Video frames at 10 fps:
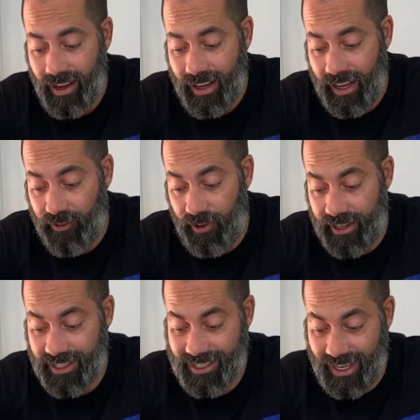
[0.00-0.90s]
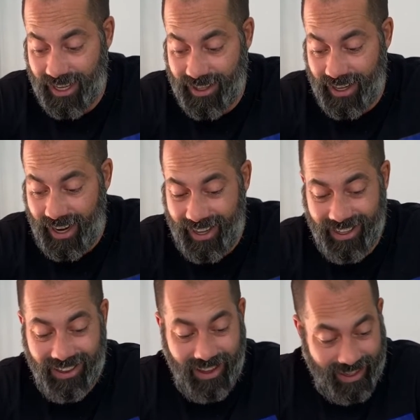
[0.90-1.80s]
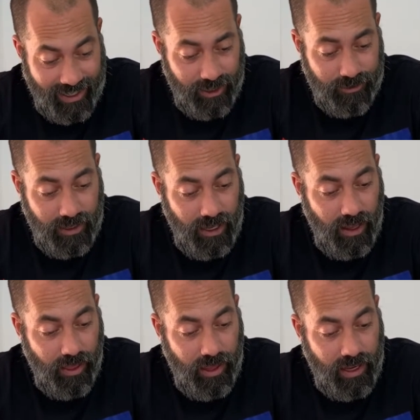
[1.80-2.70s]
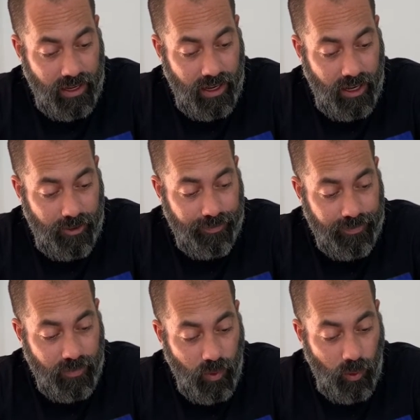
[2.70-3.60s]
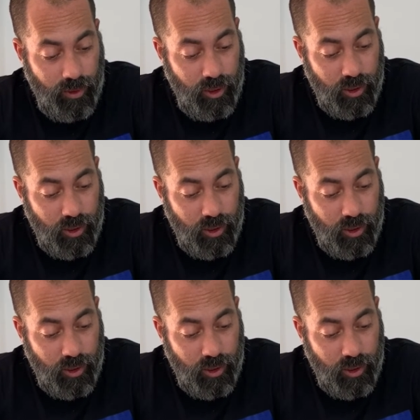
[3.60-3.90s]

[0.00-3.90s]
If I decide that I like it, then what we'll do is